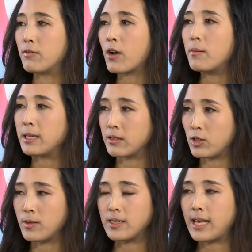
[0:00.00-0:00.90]
of coming
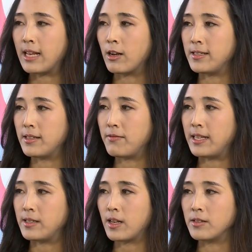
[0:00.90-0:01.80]
to its allies'
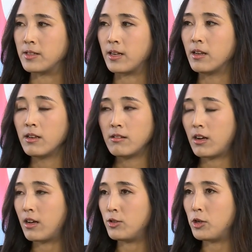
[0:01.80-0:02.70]
defense under
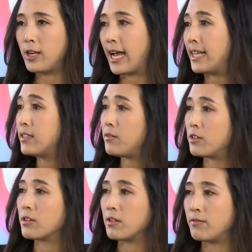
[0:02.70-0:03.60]
uh, nuclear and
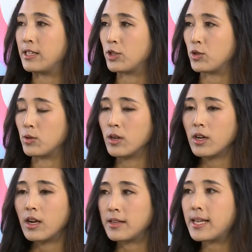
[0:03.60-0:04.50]
even conventional
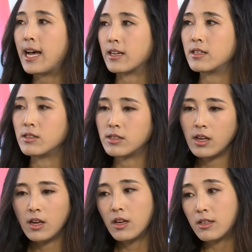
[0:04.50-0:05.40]
attack. And
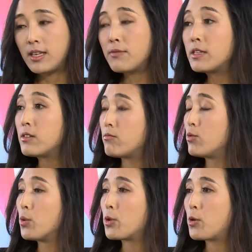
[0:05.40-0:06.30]

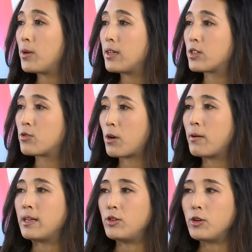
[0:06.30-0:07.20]
given North Korea's
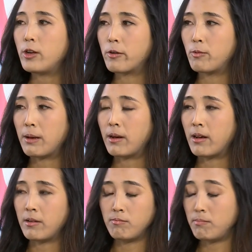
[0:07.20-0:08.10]
growing nuclear and
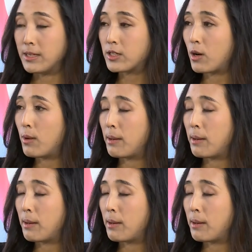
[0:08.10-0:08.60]
um, missile